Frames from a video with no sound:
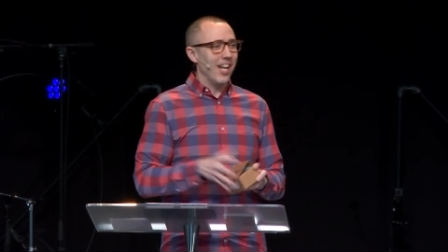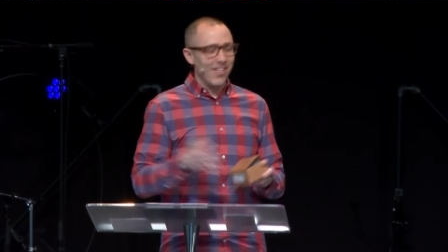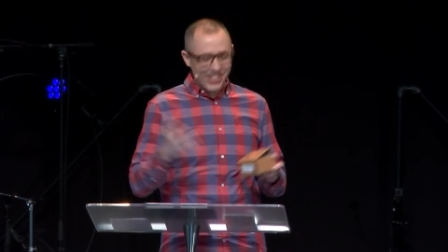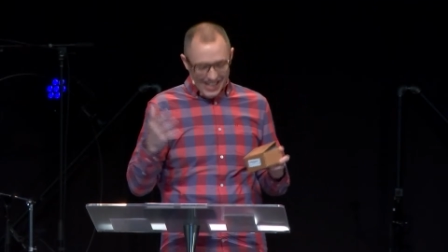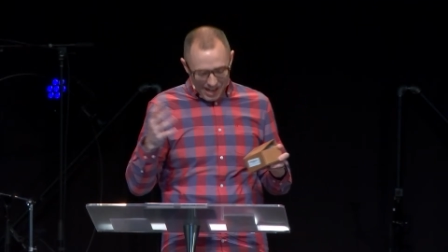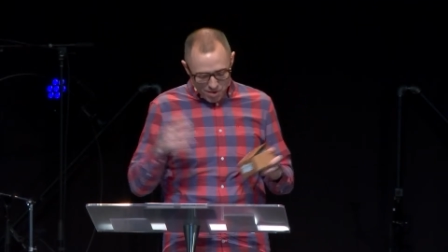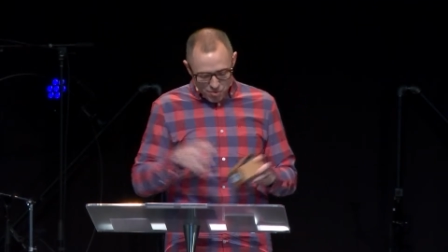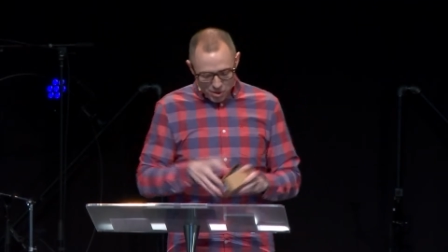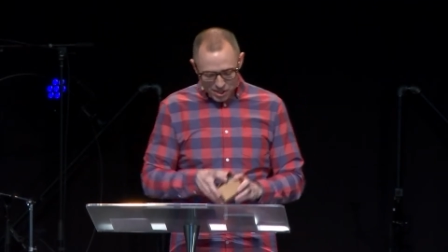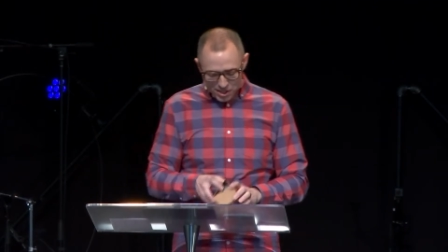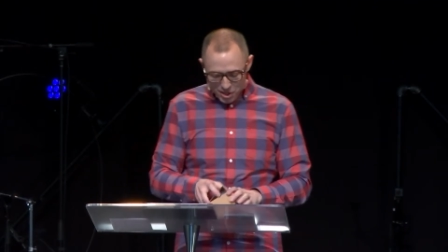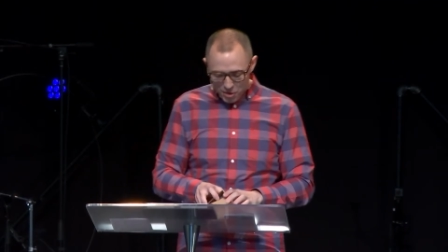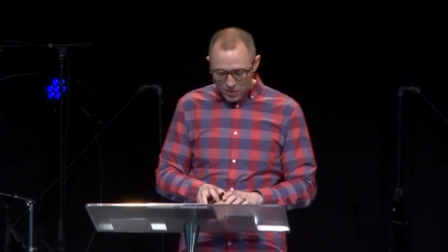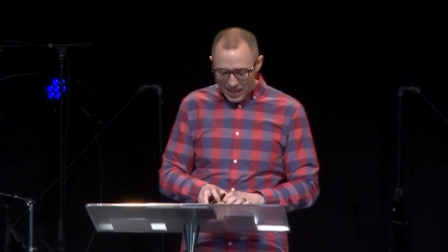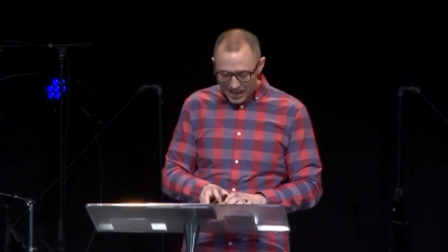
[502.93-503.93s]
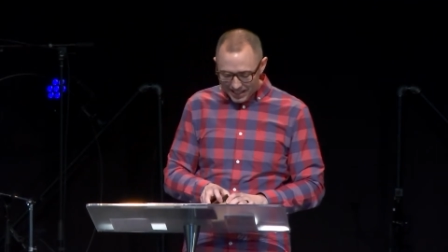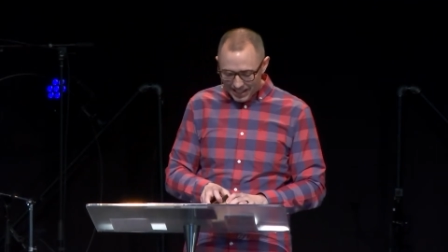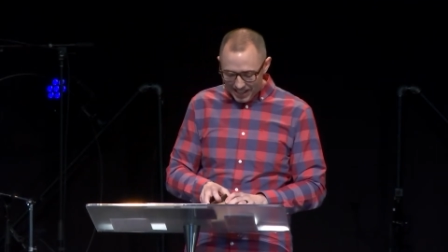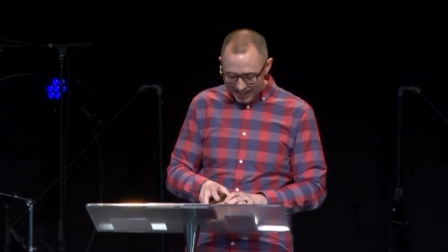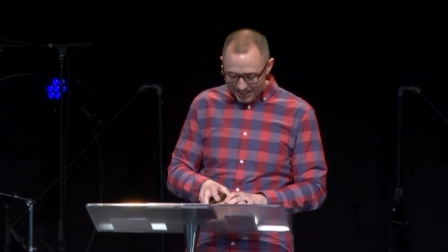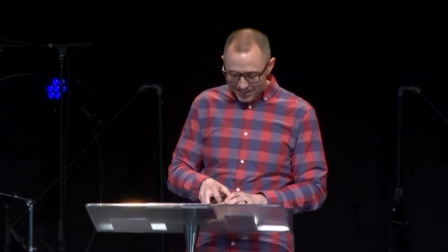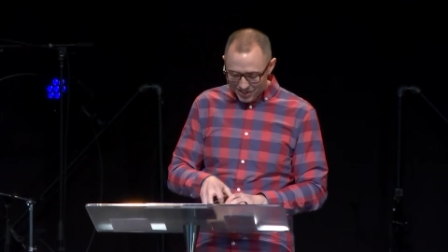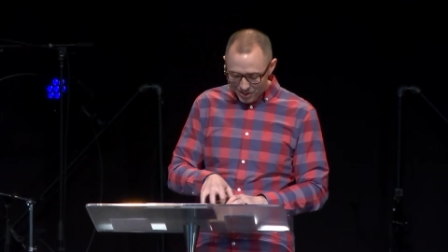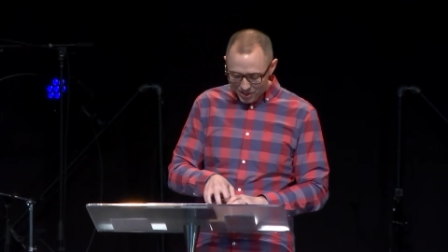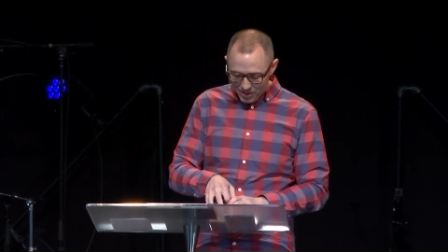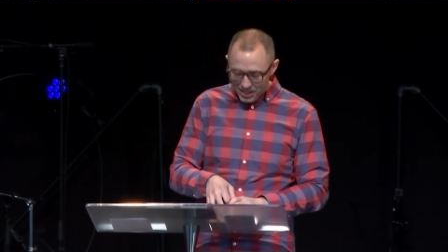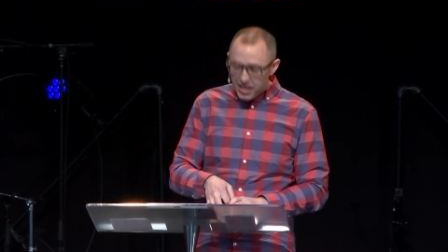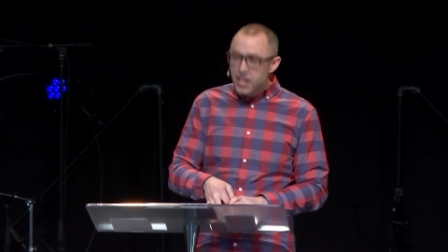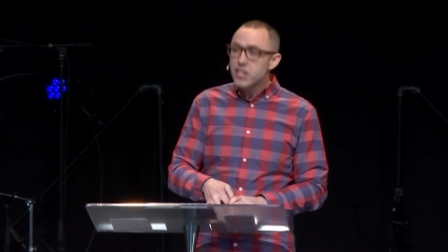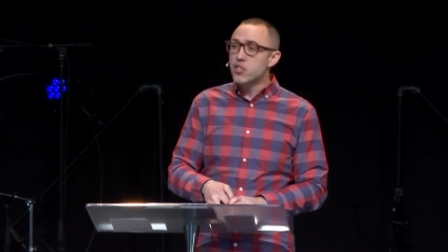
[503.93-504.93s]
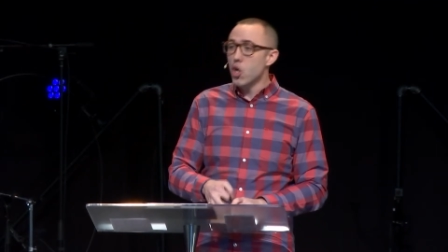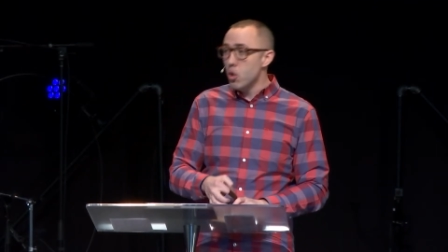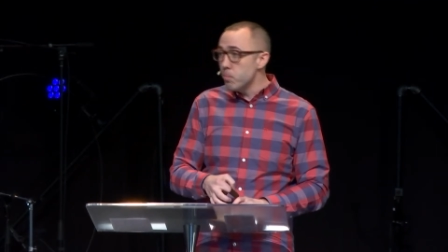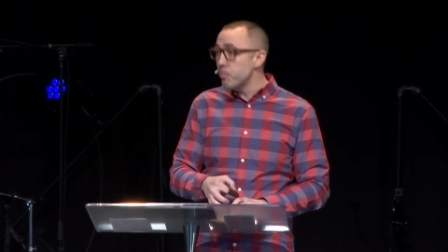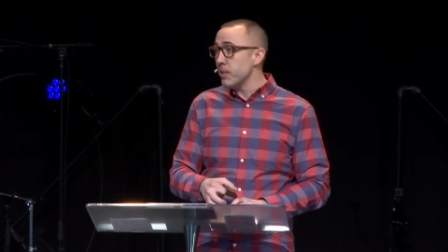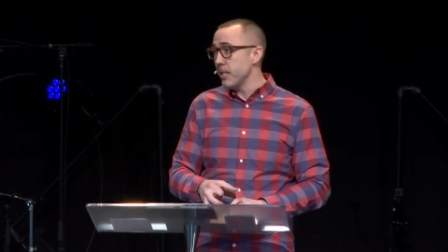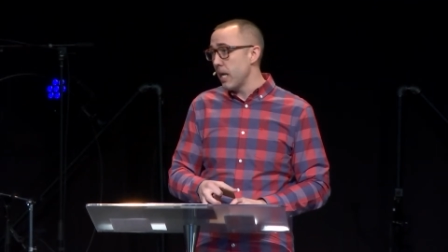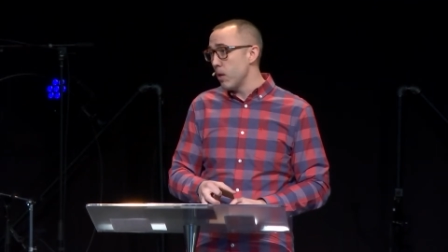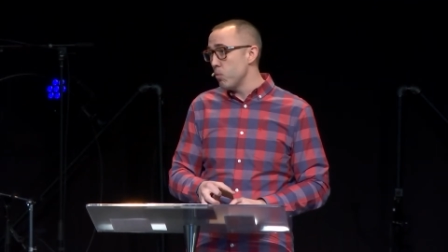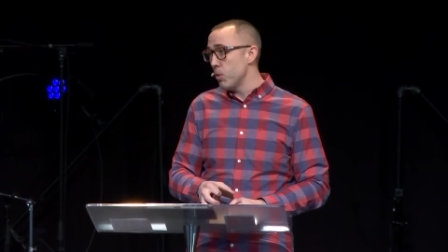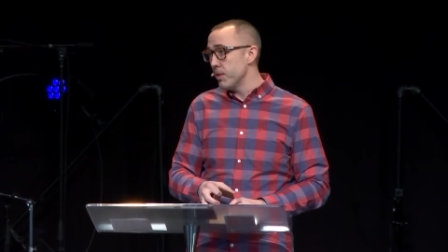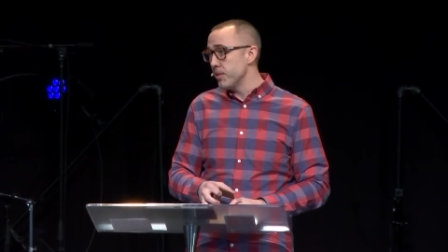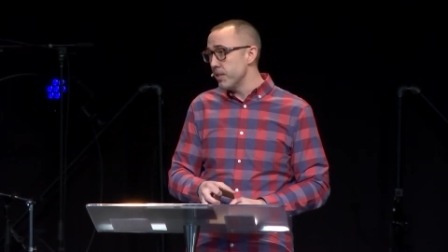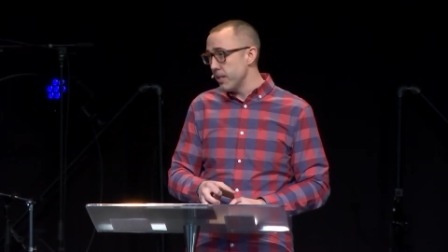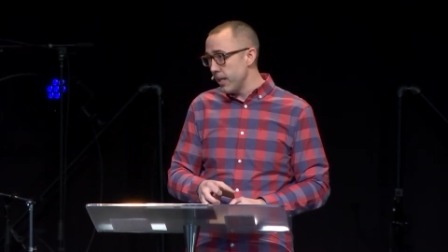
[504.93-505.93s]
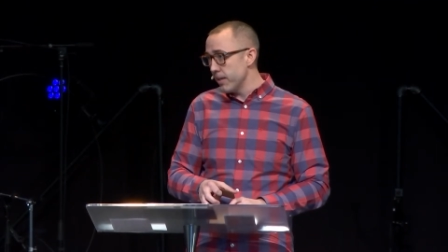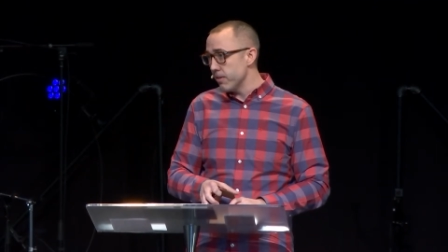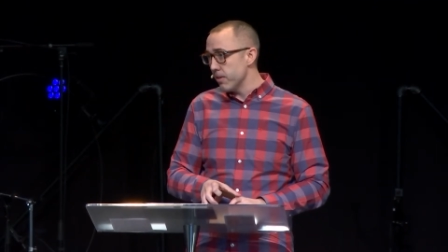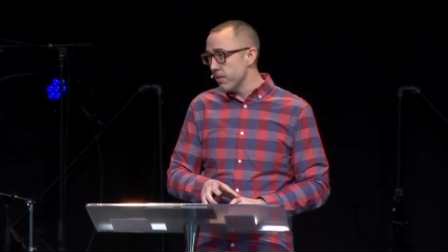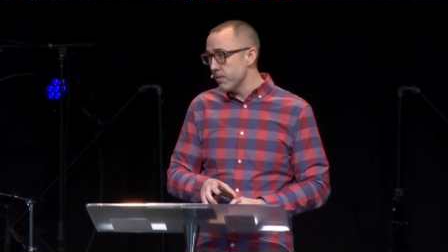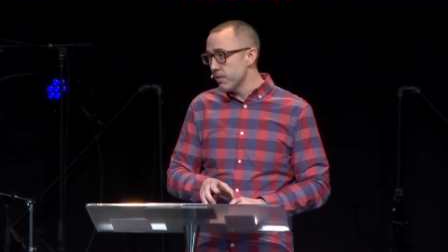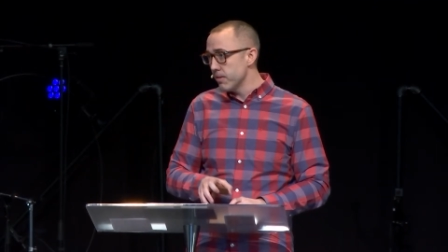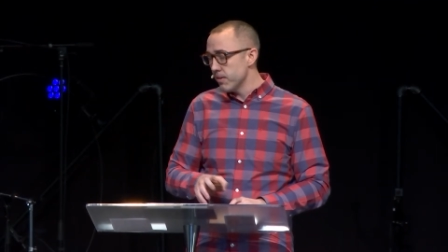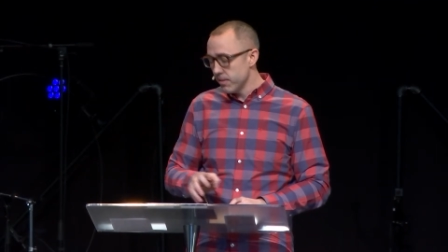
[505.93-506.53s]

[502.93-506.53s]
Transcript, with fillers: I mean, I want to know that guy, you know. Don't be that one today, though.